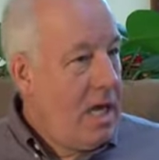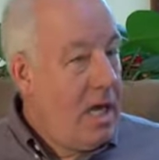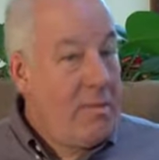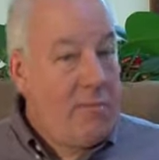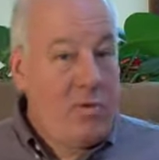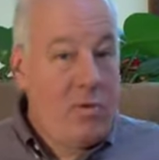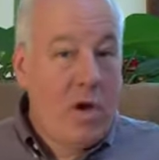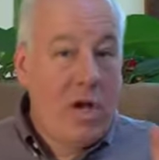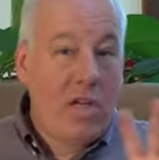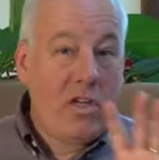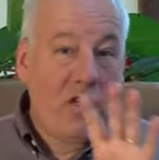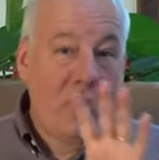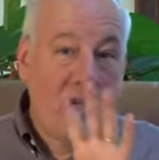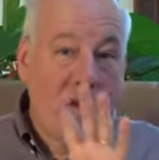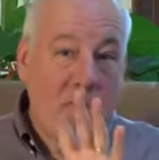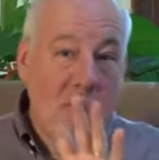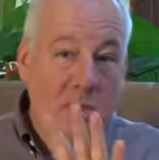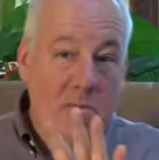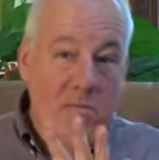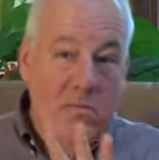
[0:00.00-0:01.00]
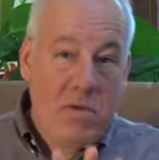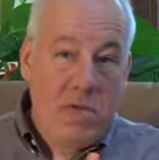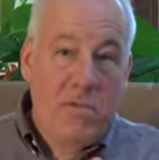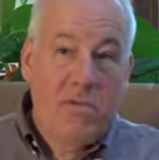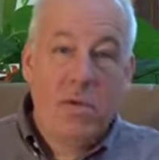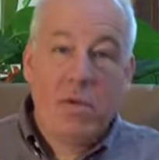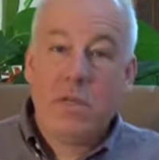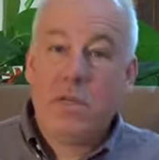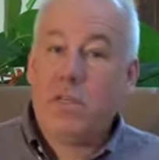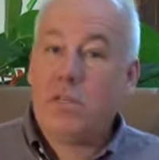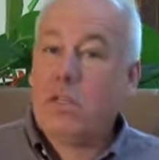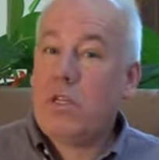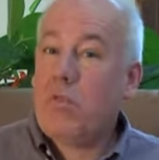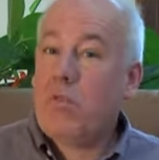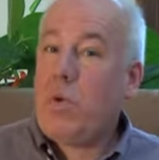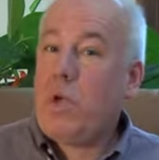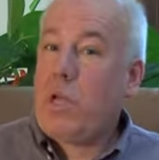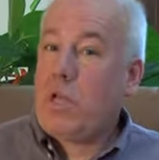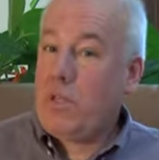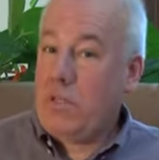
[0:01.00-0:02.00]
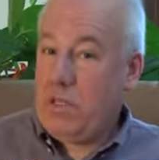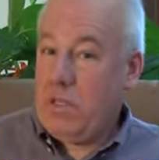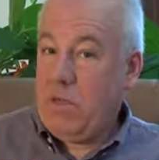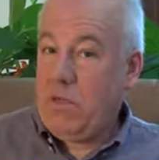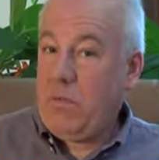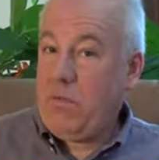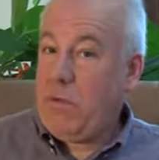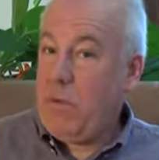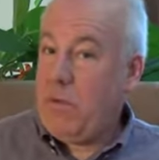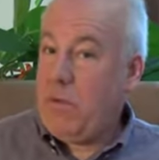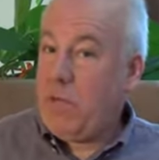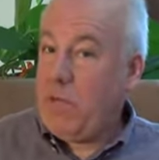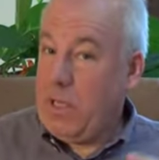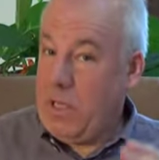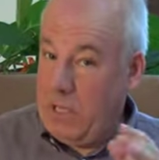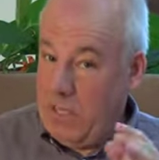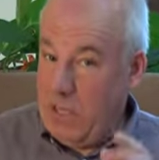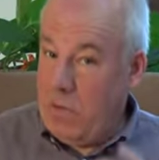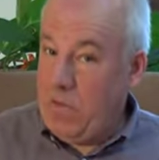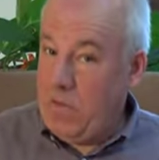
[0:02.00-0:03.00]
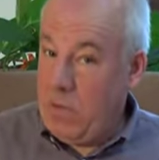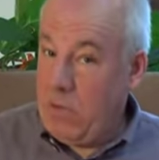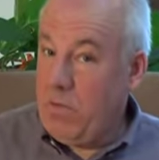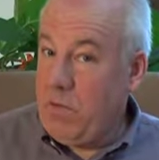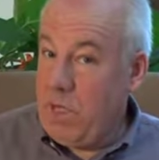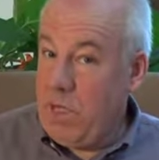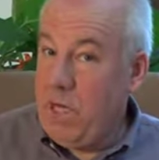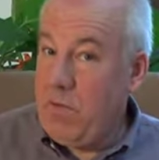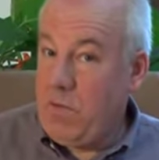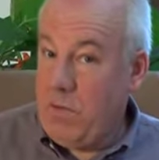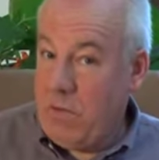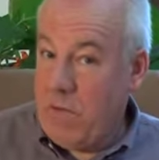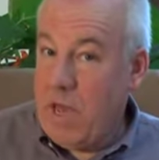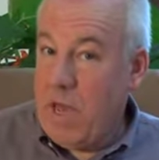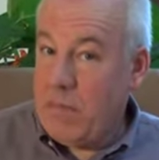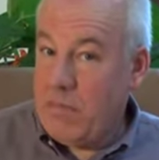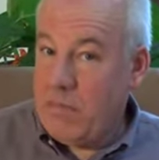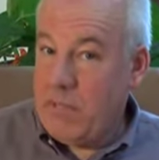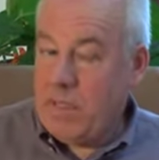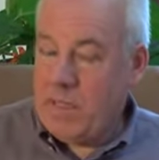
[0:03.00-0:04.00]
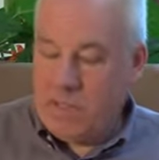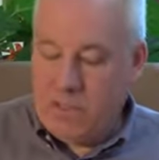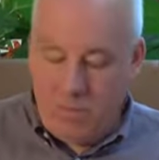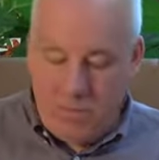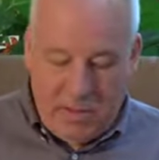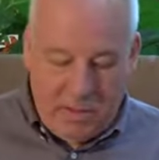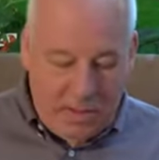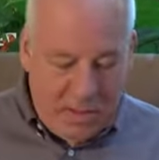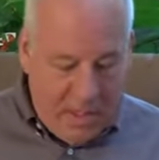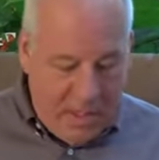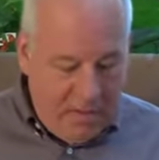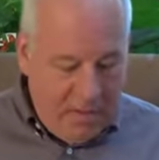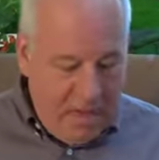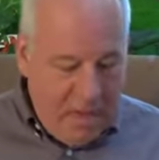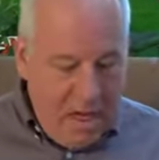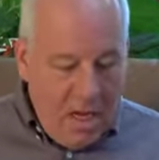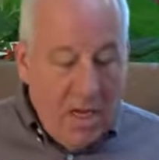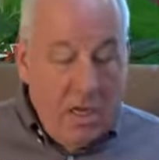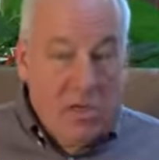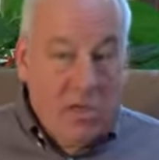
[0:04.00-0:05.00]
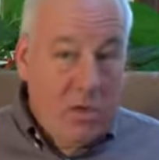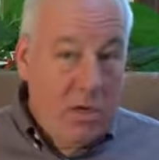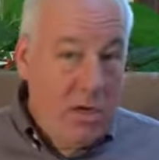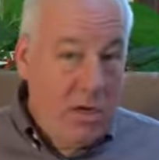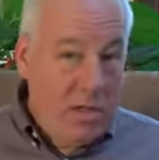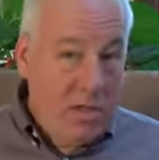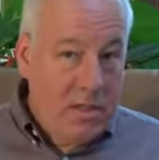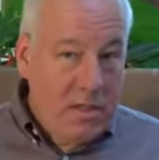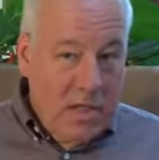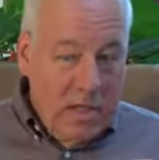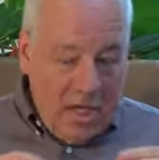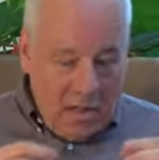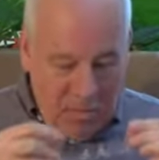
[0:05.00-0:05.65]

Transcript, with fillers: And I'm trying to show them biblically so that we can show them biblically you do need to be baptized to be saved. So here's the